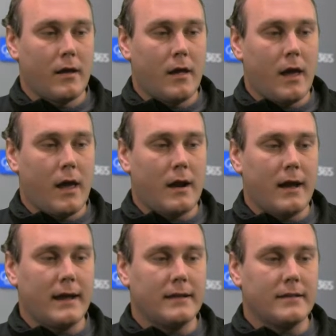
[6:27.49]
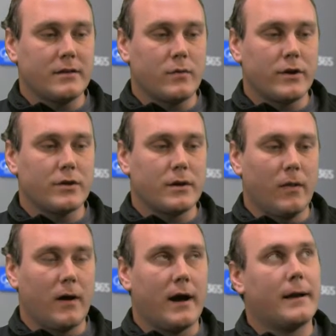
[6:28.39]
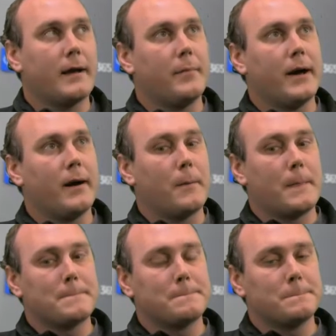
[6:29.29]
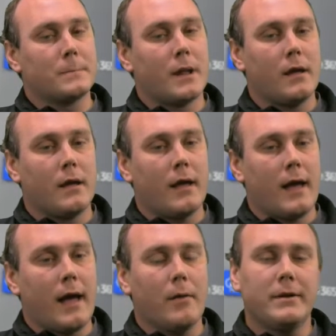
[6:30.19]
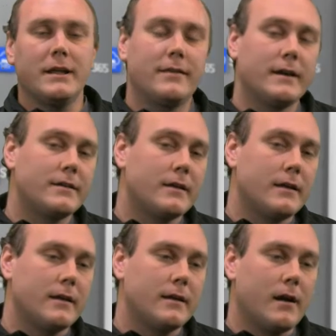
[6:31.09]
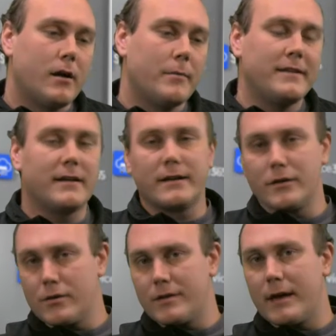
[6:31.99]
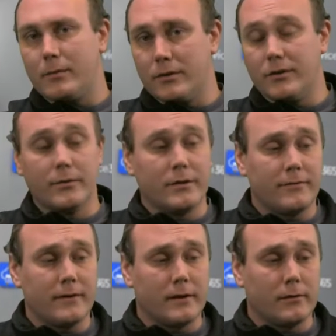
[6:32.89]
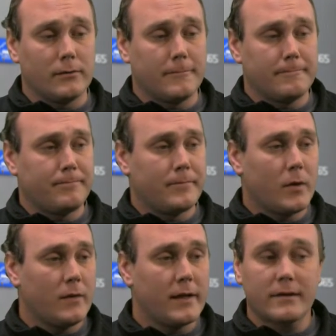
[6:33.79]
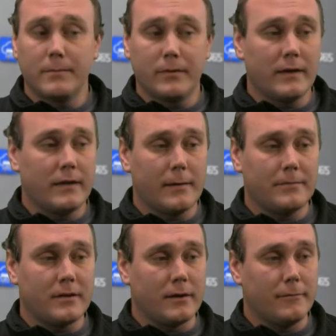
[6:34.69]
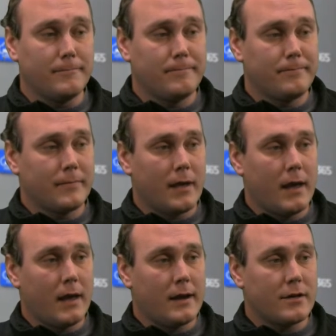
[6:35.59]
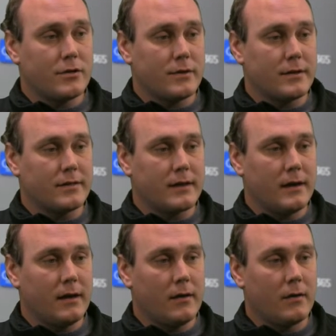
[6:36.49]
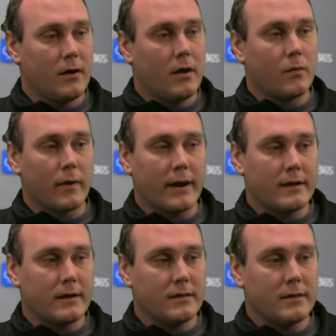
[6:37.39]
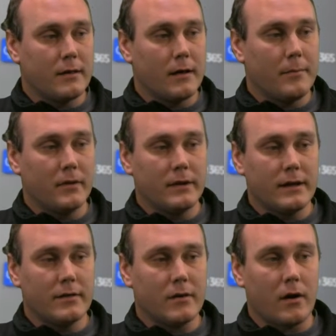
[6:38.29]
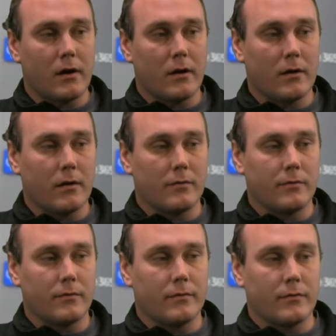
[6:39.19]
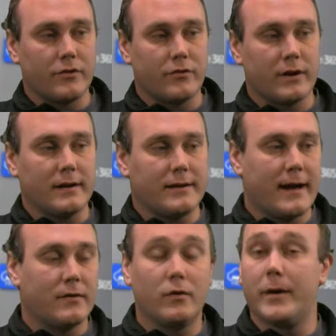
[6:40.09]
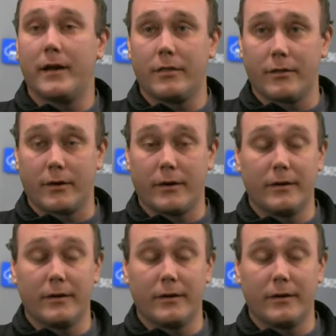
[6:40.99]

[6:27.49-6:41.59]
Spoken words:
And I get this question a lot about how many things are my technicians able to do in the field? Well, that's completely up to you. And as you can see, Randy's abilities are restricted down to about a third.